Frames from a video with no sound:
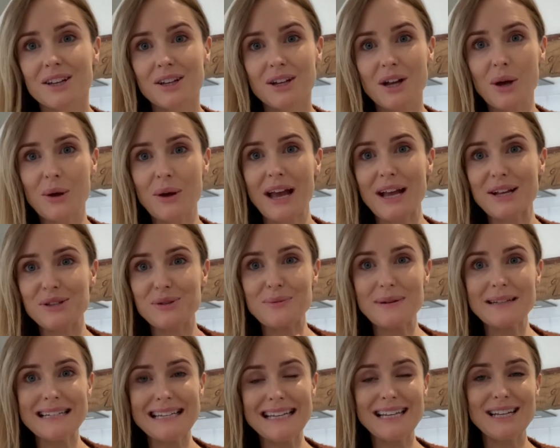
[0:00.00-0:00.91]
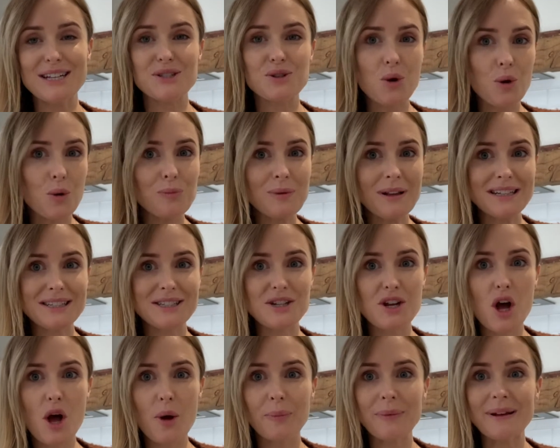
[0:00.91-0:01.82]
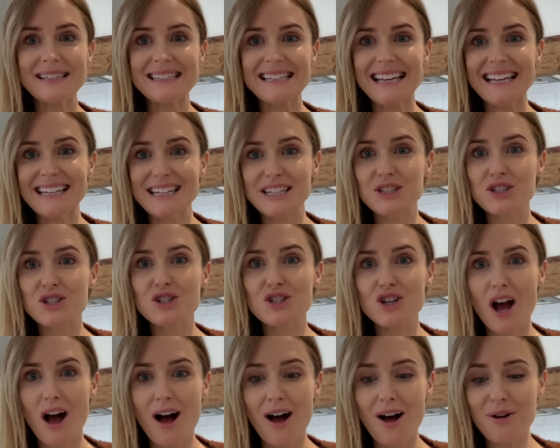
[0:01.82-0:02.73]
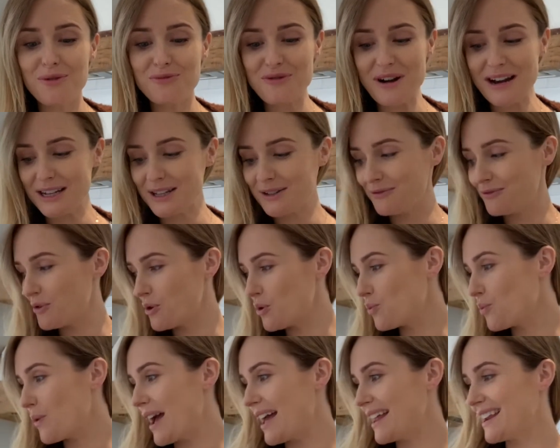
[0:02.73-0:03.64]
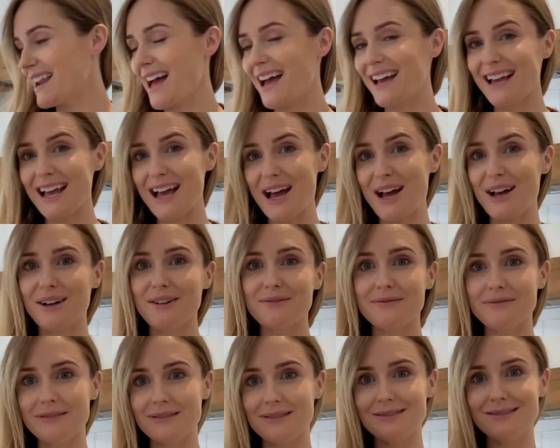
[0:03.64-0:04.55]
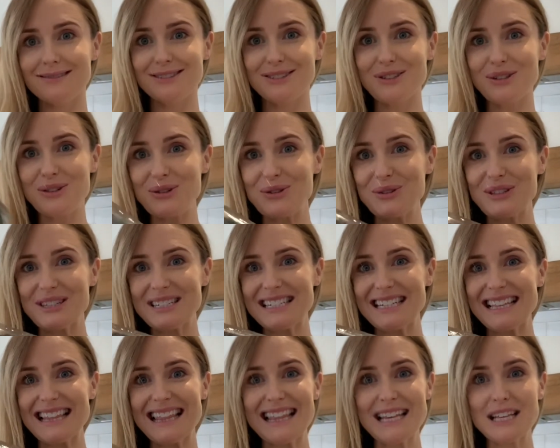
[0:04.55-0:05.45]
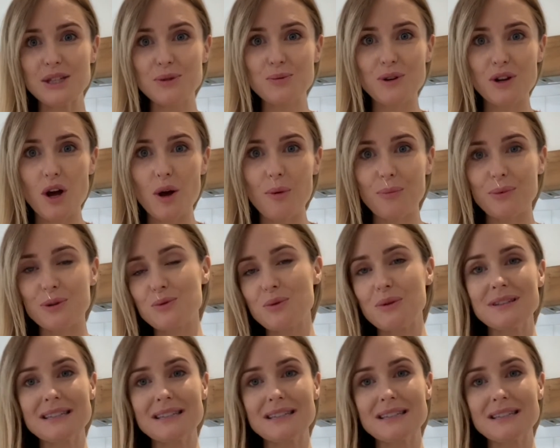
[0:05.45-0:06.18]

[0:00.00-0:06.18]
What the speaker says: Okay, so my tea is all blended up, it's in its jar, ready for when I have used this one up, which won't